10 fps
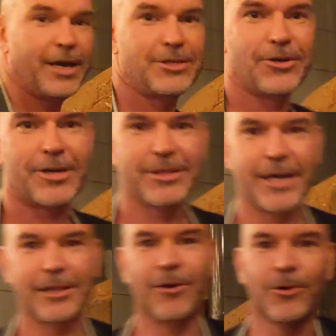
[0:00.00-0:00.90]
He's not going to
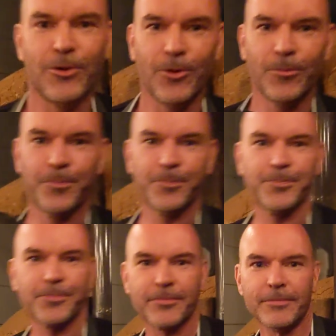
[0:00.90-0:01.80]
take long at all.
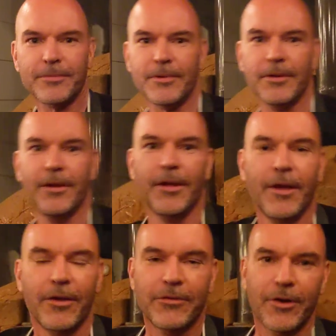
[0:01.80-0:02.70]

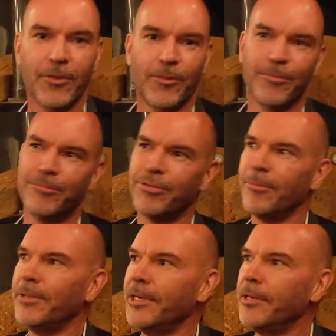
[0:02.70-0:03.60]
So
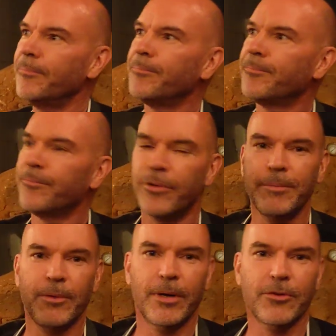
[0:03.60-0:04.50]
probably,
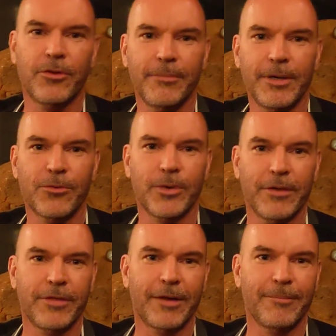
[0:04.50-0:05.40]
probably one or two minutes will
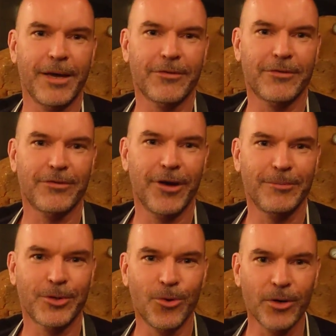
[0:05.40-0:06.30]
give that mouse
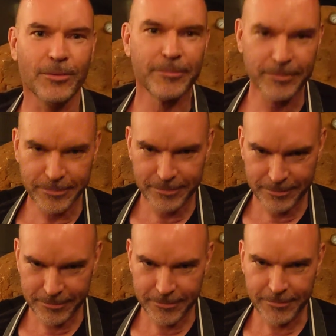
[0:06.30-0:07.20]
time to cook.
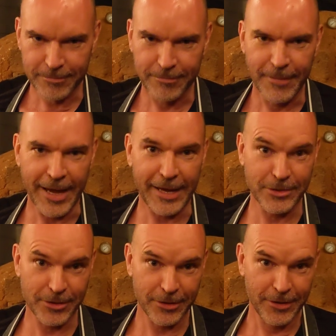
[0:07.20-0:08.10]

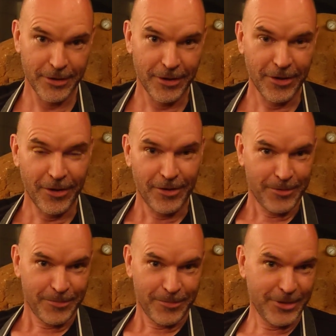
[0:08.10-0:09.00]
And
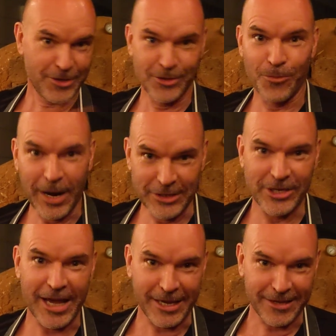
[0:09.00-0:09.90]
this is a one
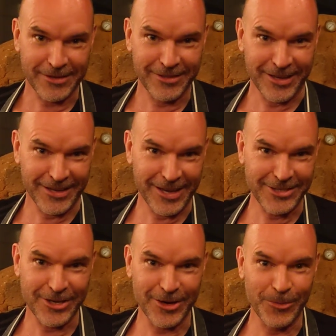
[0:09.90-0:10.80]
take. Okay,
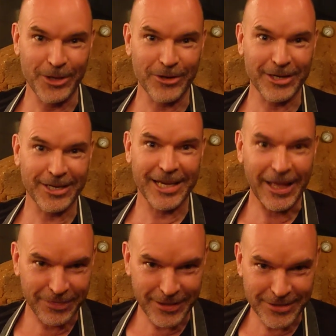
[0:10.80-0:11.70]
so we're not going to
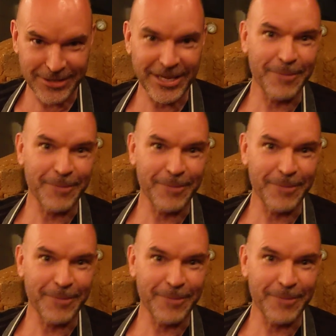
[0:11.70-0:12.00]
cut this and